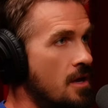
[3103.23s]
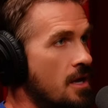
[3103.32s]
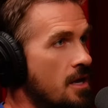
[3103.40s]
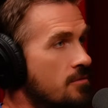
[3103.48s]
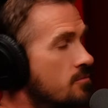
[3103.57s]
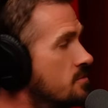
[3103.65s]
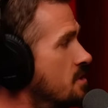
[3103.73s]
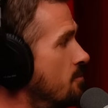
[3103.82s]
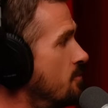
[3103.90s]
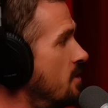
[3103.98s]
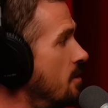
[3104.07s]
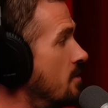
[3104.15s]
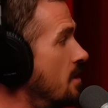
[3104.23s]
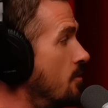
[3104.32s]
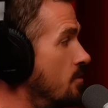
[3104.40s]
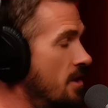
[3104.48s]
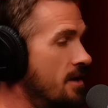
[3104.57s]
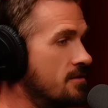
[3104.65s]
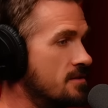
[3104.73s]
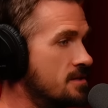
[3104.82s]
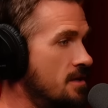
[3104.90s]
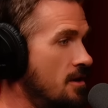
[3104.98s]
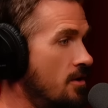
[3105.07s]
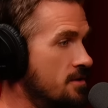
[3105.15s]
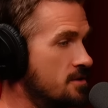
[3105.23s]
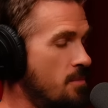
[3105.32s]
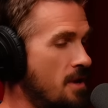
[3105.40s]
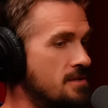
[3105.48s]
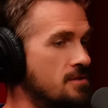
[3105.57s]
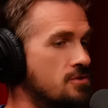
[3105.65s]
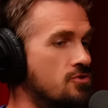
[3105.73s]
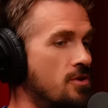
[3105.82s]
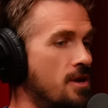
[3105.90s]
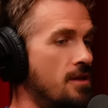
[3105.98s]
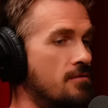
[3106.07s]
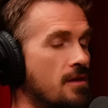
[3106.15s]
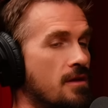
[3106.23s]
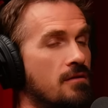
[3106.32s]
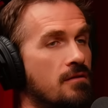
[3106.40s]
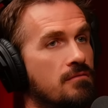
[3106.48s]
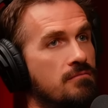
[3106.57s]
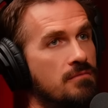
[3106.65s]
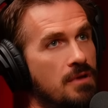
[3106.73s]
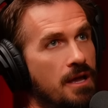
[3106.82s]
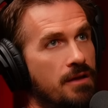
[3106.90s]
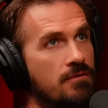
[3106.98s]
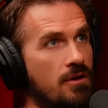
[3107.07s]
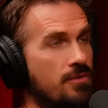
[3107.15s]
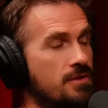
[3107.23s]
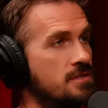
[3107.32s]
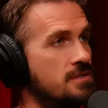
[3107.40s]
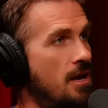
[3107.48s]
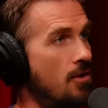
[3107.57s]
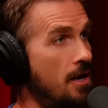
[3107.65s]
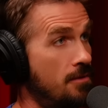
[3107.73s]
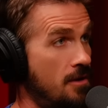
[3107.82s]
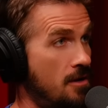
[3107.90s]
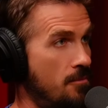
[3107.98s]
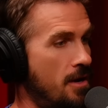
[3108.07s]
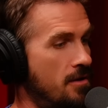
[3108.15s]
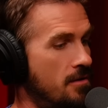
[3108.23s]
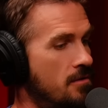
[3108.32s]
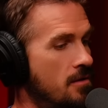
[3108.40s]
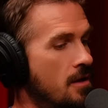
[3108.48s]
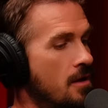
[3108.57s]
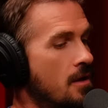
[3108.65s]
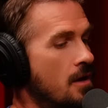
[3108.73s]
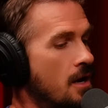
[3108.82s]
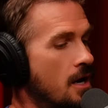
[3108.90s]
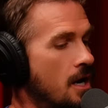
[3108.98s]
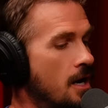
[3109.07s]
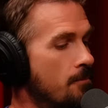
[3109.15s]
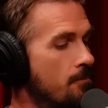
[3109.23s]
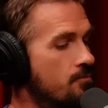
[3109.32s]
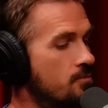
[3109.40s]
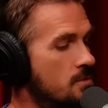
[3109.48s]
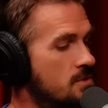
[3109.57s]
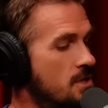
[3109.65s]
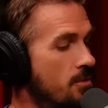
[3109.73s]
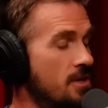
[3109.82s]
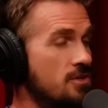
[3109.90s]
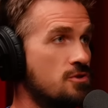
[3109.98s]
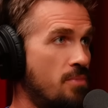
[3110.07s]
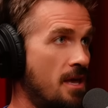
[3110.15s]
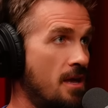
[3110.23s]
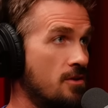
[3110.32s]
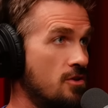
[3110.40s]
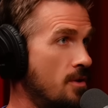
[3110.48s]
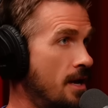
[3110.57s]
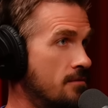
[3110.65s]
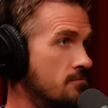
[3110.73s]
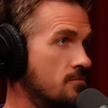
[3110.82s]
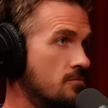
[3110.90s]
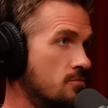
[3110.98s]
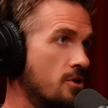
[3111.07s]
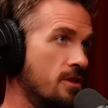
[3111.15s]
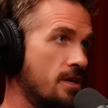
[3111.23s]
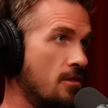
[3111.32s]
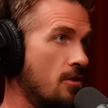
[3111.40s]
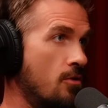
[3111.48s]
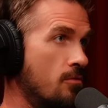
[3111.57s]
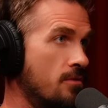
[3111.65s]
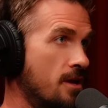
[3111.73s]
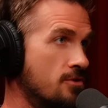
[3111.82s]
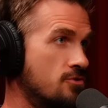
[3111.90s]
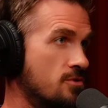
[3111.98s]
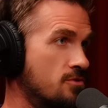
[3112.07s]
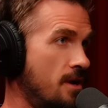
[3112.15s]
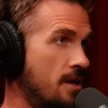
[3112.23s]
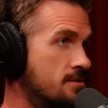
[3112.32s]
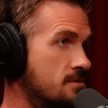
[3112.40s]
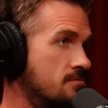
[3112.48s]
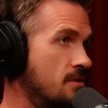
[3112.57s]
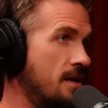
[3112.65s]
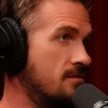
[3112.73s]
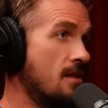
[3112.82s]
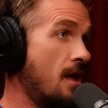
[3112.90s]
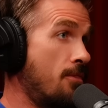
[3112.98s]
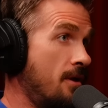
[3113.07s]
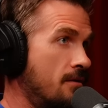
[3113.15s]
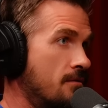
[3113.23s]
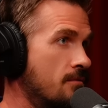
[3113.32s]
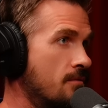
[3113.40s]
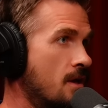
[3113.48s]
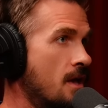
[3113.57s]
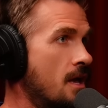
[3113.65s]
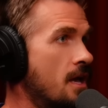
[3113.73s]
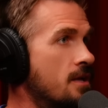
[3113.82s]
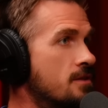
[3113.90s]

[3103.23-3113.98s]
And something I would like to say on this basis trade that I don't know, this is how I think about it. So in Japan, you had really low interest rates, like nothing. And